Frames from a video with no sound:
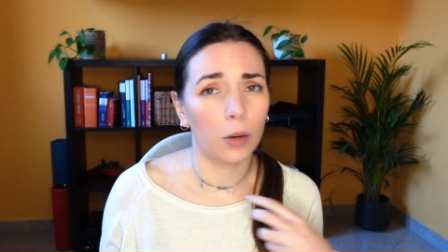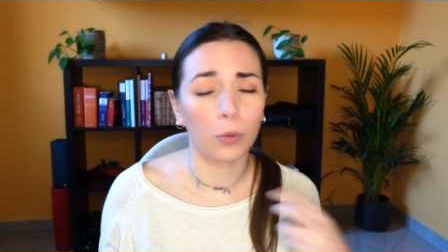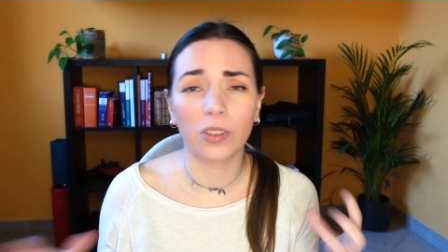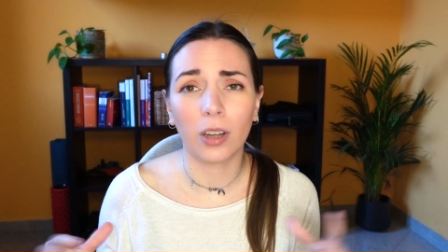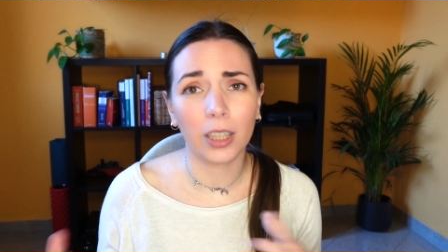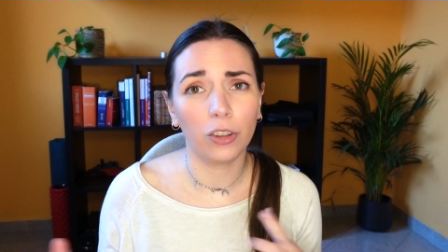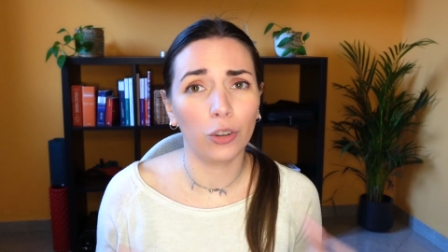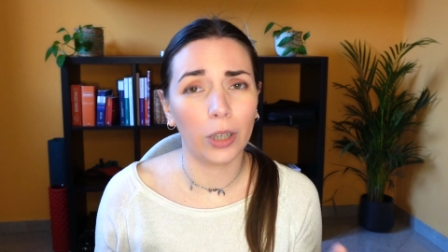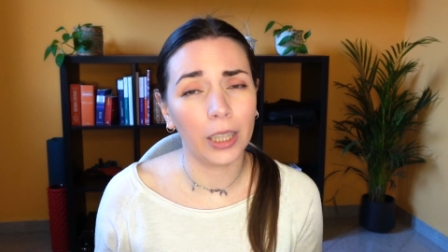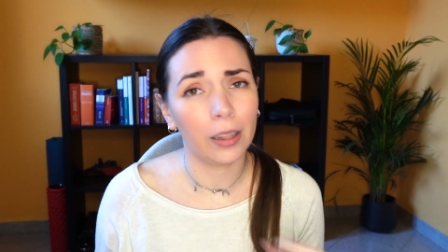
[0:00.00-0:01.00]
I was not
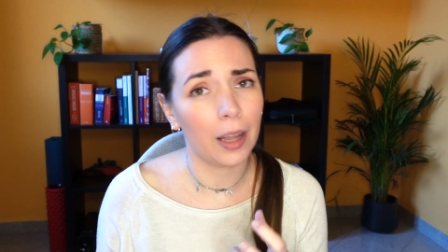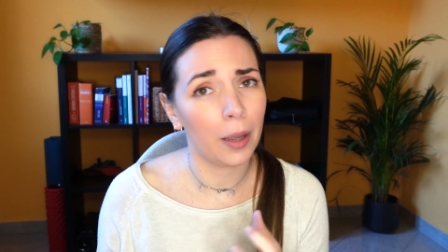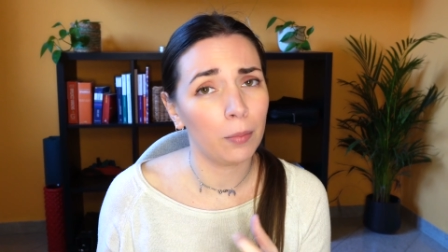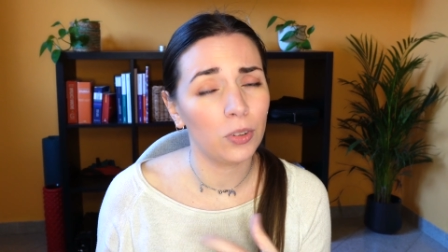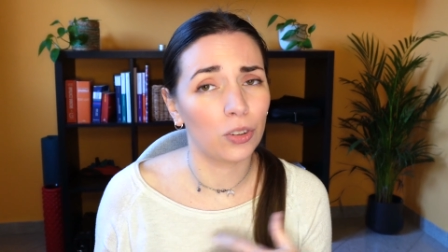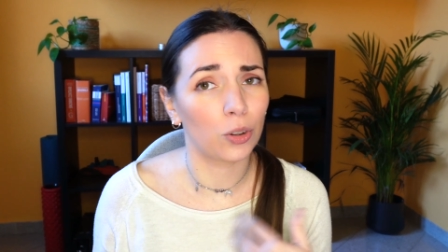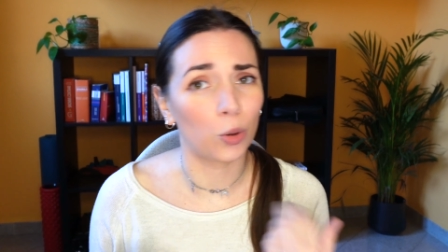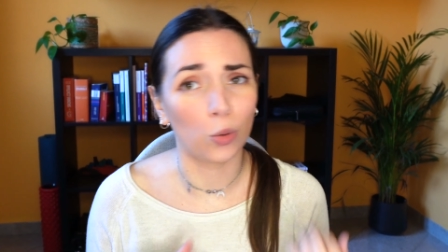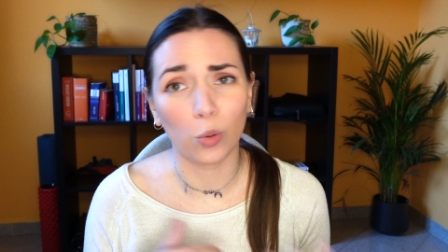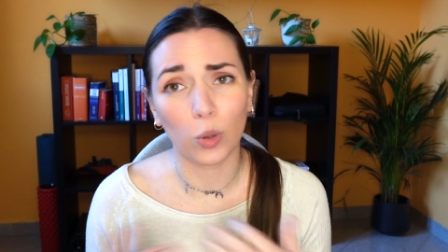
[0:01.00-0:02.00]
enjoying them,
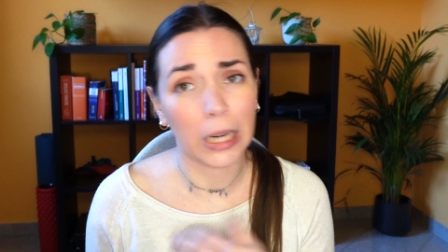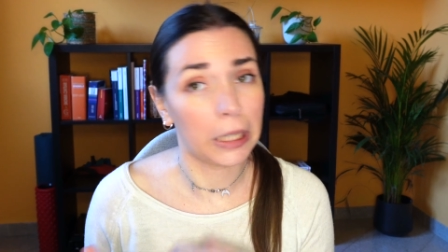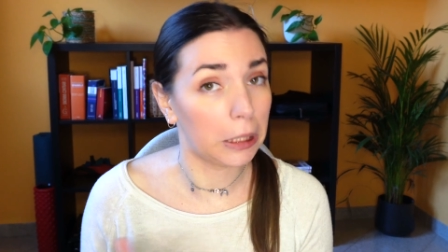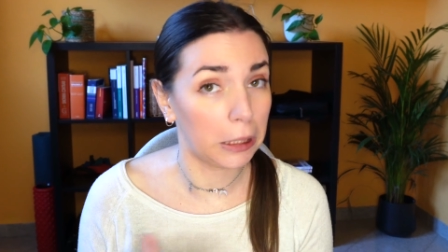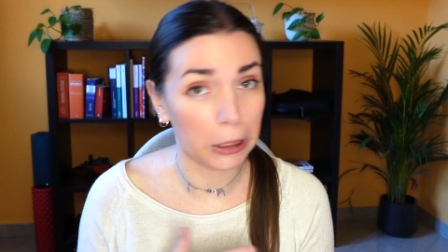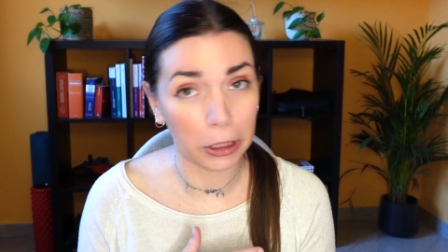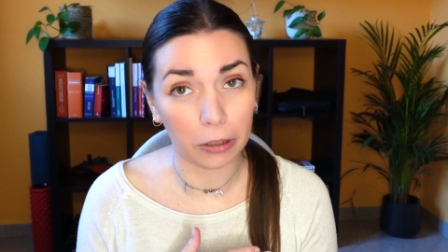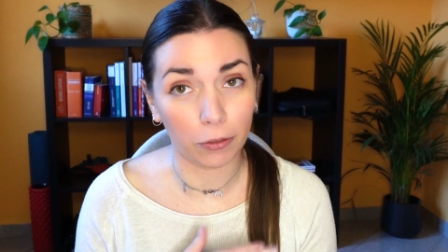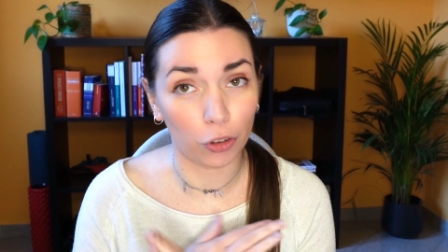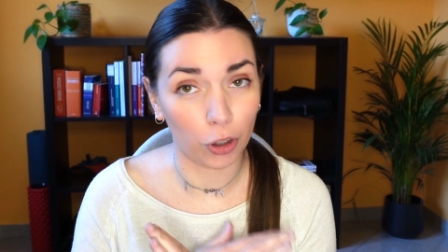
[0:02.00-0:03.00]
so kind
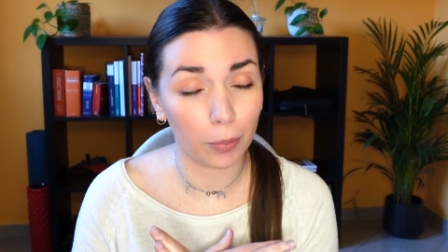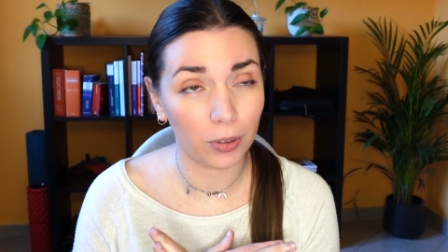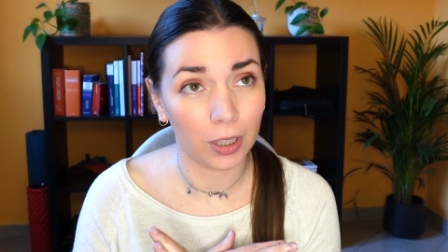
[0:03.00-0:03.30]
of dropped.